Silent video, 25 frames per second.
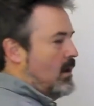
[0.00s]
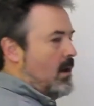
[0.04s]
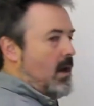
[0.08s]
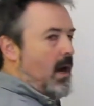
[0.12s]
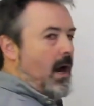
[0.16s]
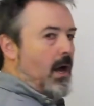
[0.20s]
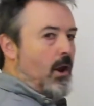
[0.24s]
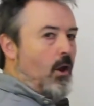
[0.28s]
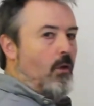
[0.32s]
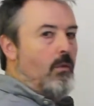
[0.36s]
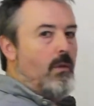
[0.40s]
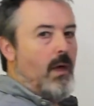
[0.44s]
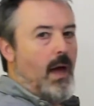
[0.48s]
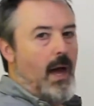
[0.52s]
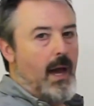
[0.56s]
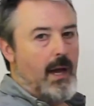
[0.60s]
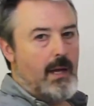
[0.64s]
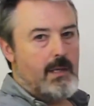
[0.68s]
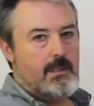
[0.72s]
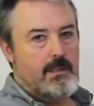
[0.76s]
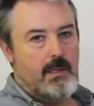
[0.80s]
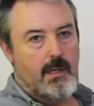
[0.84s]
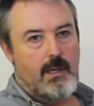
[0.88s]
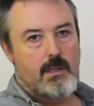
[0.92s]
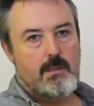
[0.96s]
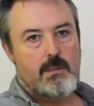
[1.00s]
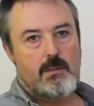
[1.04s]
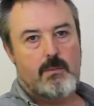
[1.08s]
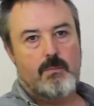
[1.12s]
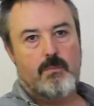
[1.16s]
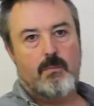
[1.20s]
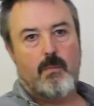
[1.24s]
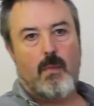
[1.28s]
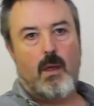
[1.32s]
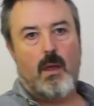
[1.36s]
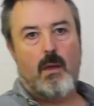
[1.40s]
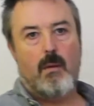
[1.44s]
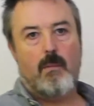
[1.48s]
And on that axis,
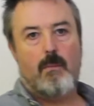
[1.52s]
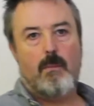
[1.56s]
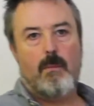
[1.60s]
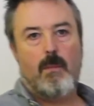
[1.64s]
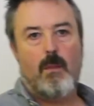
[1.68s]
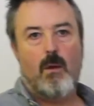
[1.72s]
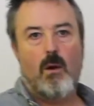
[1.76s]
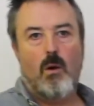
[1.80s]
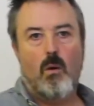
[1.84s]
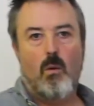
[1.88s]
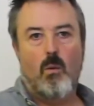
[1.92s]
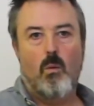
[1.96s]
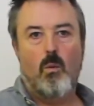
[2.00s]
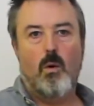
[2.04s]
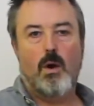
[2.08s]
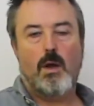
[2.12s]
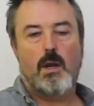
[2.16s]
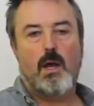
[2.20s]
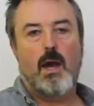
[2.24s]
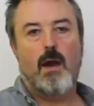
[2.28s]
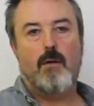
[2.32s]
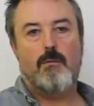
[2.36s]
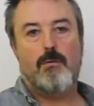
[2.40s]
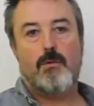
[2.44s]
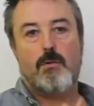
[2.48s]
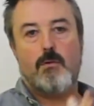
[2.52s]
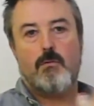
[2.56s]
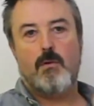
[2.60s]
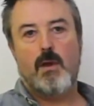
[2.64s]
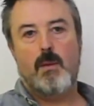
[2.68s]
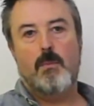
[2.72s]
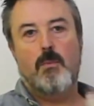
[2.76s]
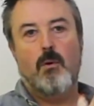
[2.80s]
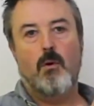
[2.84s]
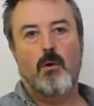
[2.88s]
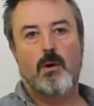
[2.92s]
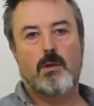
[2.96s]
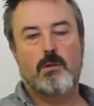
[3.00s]
we're going to have 3
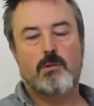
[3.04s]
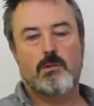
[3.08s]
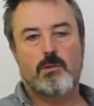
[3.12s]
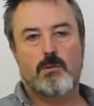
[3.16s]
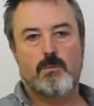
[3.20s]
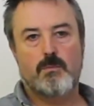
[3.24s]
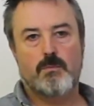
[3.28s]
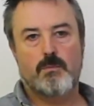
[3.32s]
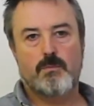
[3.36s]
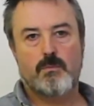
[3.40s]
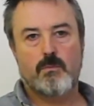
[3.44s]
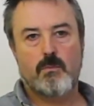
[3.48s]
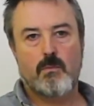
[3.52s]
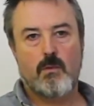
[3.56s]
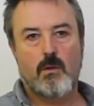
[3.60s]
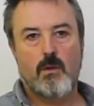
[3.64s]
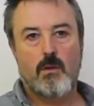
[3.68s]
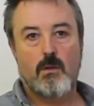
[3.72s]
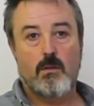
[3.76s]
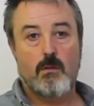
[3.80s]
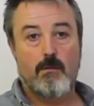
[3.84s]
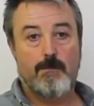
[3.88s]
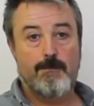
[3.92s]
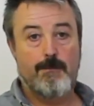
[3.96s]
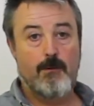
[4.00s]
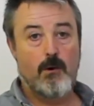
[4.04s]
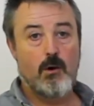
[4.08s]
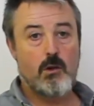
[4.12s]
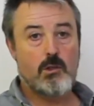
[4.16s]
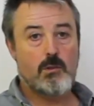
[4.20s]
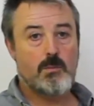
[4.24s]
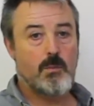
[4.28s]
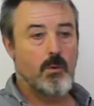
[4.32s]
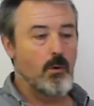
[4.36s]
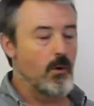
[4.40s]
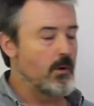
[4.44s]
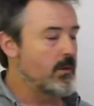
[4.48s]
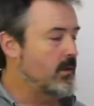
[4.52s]
points. The
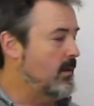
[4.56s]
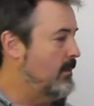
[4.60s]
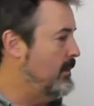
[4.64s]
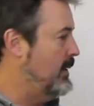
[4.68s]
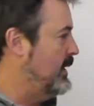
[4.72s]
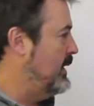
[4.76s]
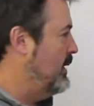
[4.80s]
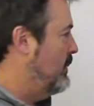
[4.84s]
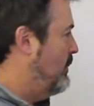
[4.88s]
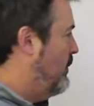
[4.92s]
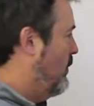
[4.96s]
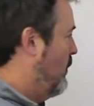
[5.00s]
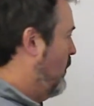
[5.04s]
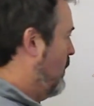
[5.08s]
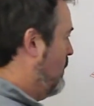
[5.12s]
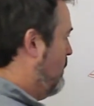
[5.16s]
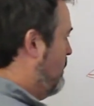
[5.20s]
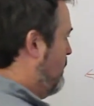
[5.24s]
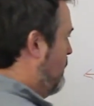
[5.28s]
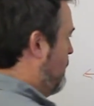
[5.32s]
first point, the middle point,